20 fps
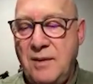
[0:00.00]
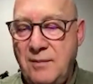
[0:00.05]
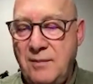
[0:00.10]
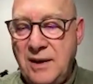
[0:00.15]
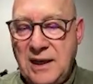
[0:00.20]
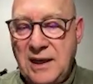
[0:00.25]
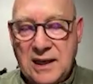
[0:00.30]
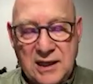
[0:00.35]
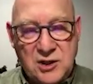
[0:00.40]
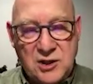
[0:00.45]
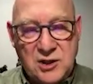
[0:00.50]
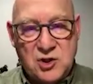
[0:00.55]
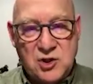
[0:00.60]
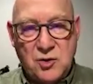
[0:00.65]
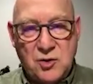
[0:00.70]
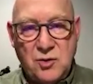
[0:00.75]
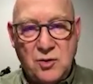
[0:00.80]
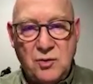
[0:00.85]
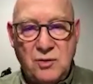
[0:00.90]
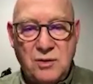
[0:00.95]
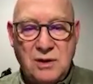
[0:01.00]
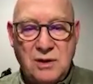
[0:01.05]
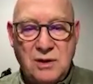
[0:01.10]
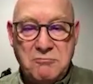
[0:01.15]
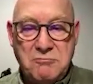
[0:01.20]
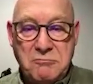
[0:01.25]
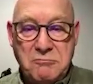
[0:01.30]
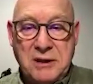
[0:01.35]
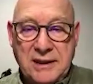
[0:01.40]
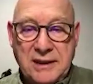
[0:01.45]
immediately to
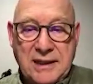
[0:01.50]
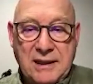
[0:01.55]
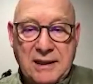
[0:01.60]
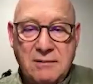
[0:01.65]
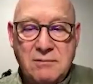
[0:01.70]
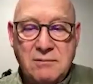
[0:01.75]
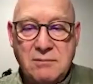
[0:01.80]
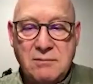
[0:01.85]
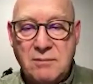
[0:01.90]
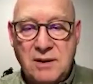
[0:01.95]
okay,